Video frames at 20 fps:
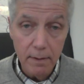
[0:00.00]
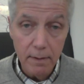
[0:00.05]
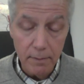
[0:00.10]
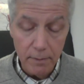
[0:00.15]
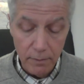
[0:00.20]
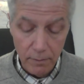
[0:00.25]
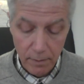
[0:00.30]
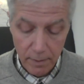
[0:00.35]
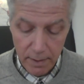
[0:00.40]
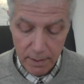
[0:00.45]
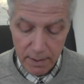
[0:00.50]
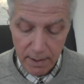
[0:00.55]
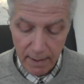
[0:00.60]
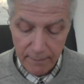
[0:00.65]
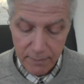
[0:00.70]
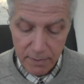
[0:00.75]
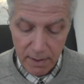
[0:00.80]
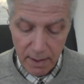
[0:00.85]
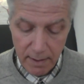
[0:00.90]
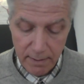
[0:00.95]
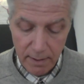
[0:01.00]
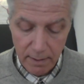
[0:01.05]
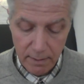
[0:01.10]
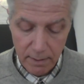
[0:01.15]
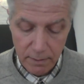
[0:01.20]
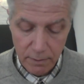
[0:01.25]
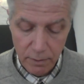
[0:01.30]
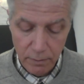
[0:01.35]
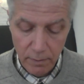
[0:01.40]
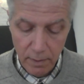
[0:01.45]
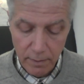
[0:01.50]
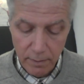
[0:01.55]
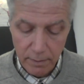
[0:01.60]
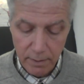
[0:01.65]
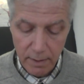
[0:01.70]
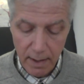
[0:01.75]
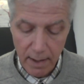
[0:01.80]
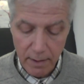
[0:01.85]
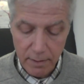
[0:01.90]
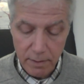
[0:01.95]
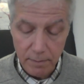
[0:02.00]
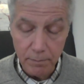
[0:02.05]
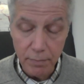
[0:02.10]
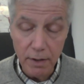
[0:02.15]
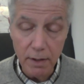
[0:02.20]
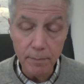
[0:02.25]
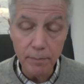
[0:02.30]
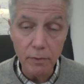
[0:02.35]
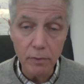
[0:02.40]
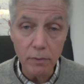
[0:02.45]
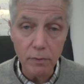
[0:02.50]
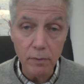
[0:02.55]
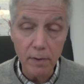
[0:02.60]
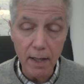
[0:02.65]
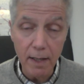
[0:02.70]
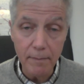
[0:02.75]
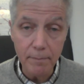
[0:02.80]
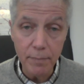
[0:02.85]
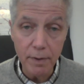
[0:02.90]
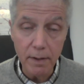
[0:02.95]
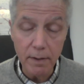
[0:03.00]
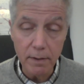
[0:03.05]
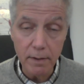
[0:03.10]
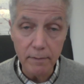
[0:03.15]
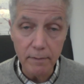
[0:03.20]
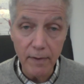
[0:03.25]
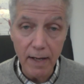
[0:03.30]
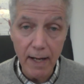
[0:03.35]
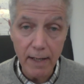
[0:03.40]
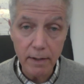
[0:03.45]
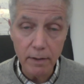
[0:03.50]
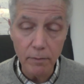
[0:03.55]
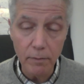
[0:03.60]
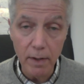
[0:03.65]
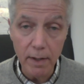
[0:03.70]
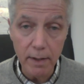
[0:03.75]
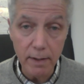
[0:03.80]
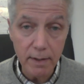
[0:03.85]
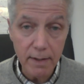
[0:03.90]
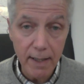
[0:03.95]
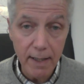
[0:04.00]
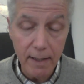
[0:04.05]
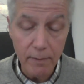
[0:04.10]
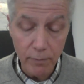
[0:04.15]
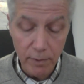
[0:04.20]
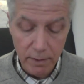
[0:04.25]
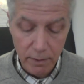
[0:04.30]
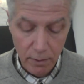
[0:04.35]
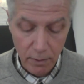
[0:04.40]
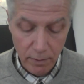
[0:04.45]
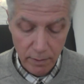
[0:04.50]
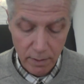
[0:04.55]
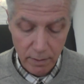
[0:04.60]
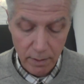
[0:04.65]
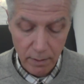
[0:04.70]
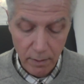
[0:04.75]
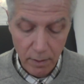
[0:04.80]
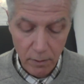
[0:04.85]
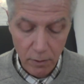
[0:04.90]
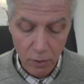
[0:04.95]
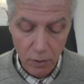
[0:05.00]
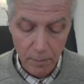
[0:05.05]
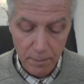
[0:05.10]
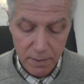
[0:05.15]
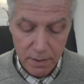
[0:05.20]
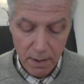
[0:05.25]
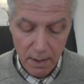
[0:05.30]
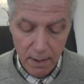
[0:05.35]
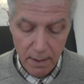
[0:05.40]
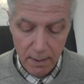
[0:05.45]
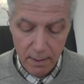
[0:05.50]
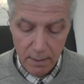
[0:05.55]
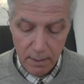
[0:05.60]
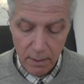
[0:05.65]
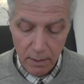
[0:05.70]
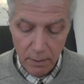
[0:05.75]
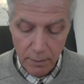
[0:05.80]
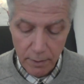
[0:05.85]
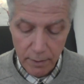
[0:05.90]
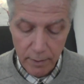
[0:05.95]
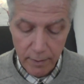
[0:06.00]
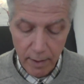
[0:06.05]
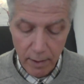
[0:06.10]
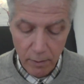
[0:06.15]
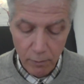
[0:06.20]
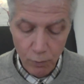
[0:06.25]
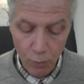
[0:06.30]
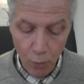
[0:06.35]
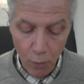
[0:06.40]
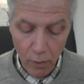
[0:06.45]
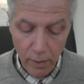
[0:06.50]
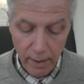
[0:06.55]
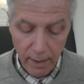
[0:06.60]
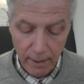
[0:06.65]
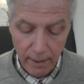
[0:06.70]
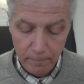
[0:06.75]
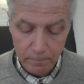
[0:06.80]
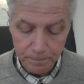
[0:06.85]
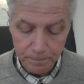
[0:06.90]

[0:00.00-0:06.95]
Authorities have said that the 200,000 people who have been evacuated can return to their homes, although they are warning